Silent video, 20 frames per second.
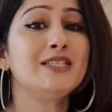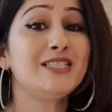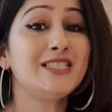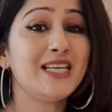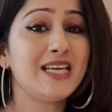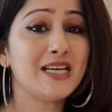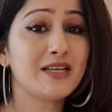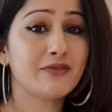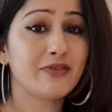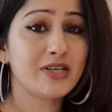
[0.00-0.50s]

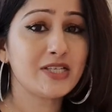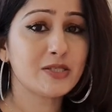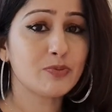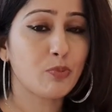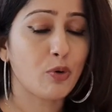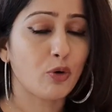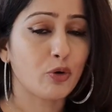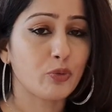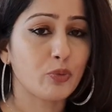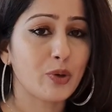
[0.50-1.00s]
Decreased
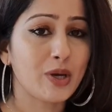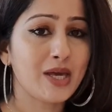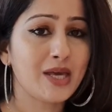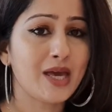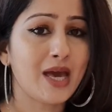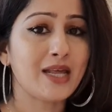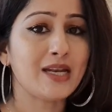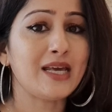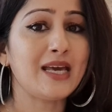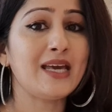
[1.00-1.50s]
borrowing
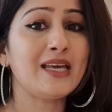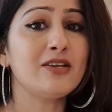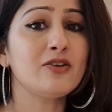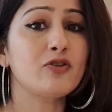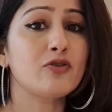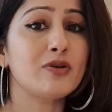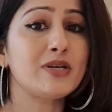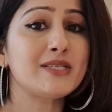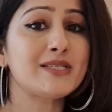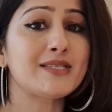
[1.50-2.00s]
and
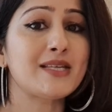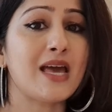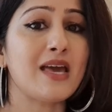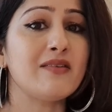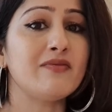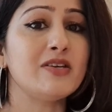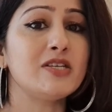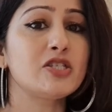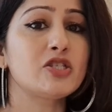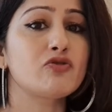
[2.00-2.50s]
increased
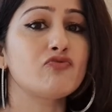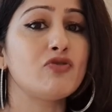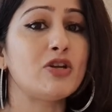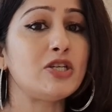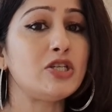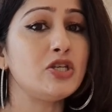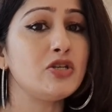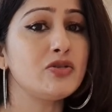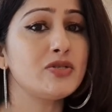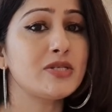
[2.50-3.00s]
savings
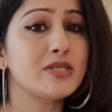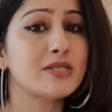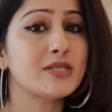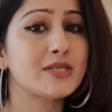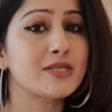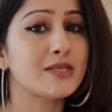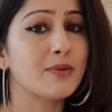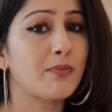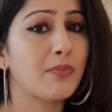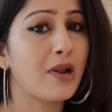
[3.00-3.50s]
reduces the
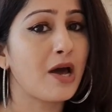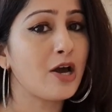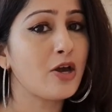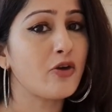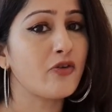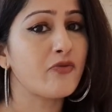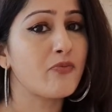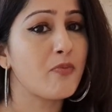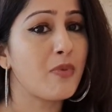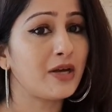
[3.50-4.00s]
supply
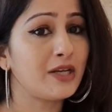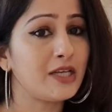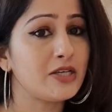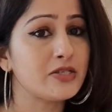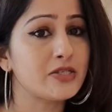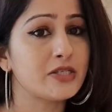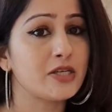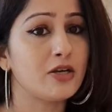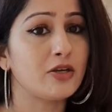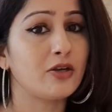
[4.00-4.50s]
of money
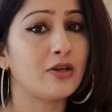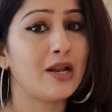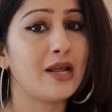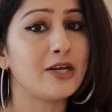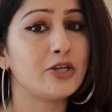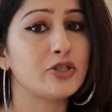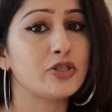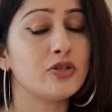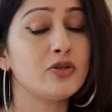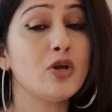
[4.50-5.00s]
in
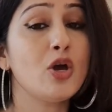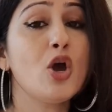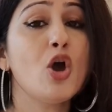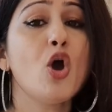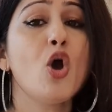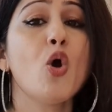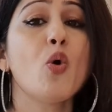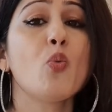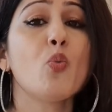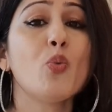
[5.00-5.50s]
circulation,
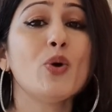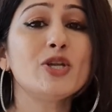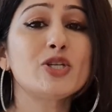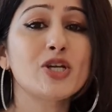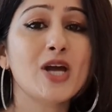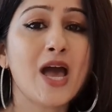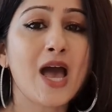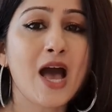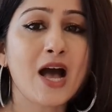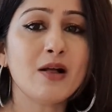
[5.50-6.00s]
which
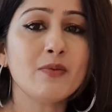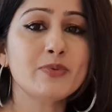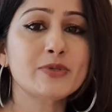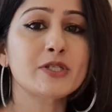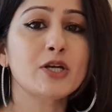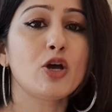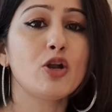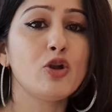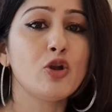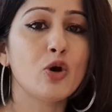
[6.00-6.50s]

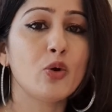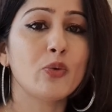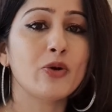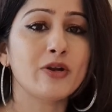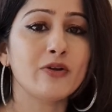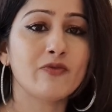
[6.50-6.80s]
helps lower